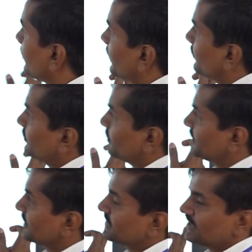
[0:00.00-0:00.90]
now
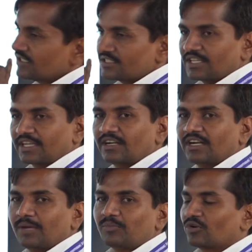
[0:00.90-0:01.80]
which is the
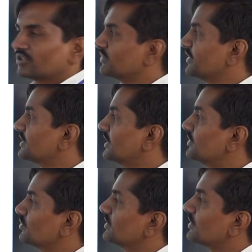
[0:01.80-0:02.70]
second
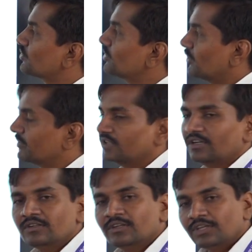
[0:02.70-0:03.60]
approximation to the root of
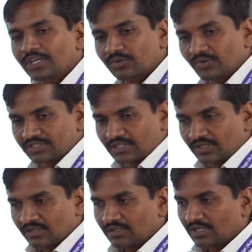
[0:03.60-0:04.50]
the
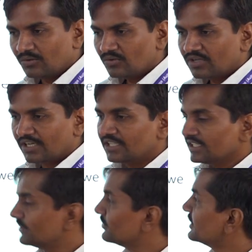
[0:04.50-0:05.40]
equation. Now,
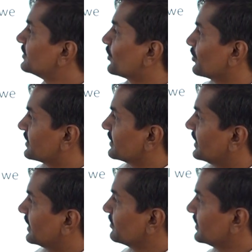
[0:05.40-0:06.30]
continue this process.
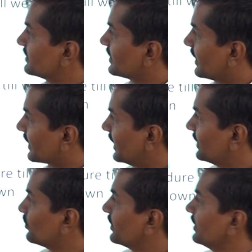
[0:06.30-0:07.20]
That means
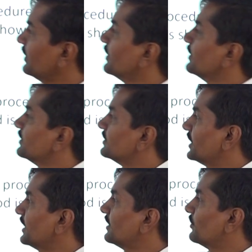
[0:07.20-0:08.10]
again we
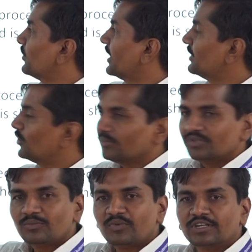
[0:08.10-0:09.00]
check value
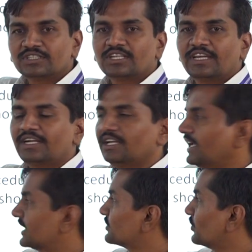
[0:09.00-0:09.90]
of the function at
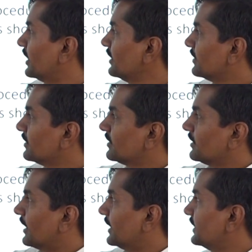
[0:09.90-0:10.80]
x1
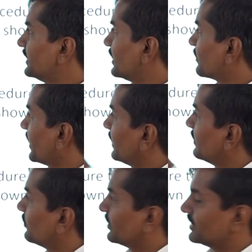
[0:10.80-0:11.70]
and
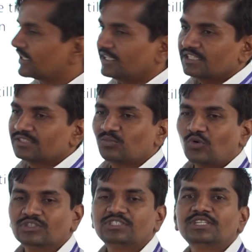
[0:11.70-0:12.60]
determine whether it is
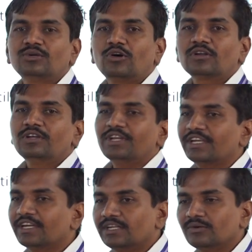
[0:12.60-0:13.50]
positive or
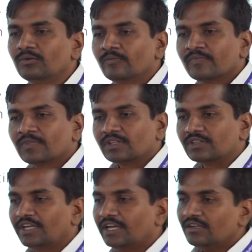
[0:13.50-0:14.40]
negative.
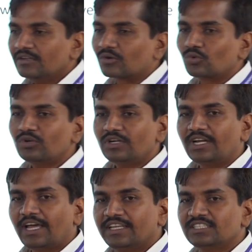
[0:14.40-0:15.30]
Then root
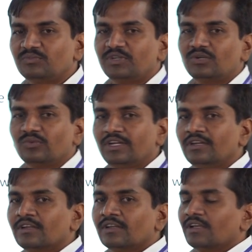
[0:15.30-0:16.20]
lies
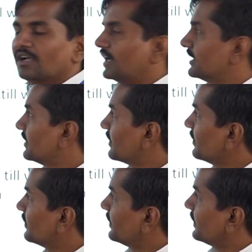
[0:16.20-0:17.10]
between
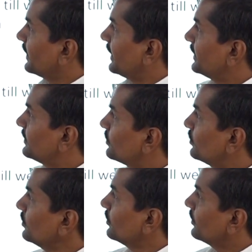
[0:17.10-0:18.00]
either a
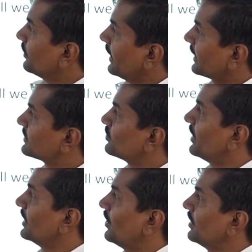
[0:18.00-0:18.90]
to
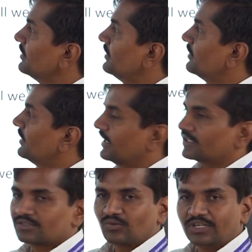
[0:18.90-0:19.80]
x1 or
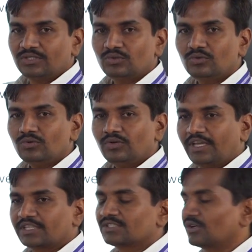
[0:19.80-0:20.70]
x1 to
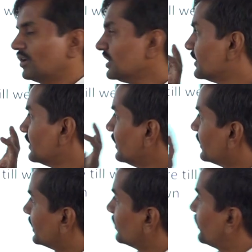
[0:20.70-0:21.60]
x0,
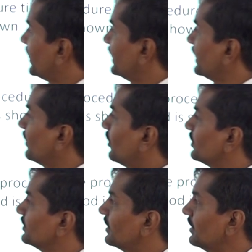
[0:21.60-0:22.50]
depending
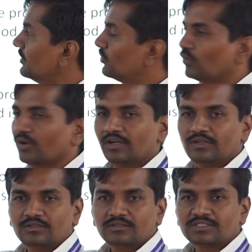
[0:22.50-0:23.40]
on the
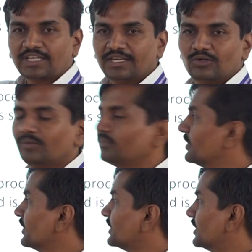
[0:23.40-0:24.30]
sign of
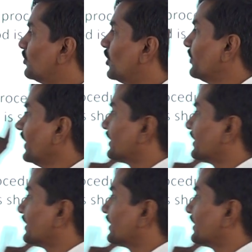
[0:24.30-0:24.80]
f of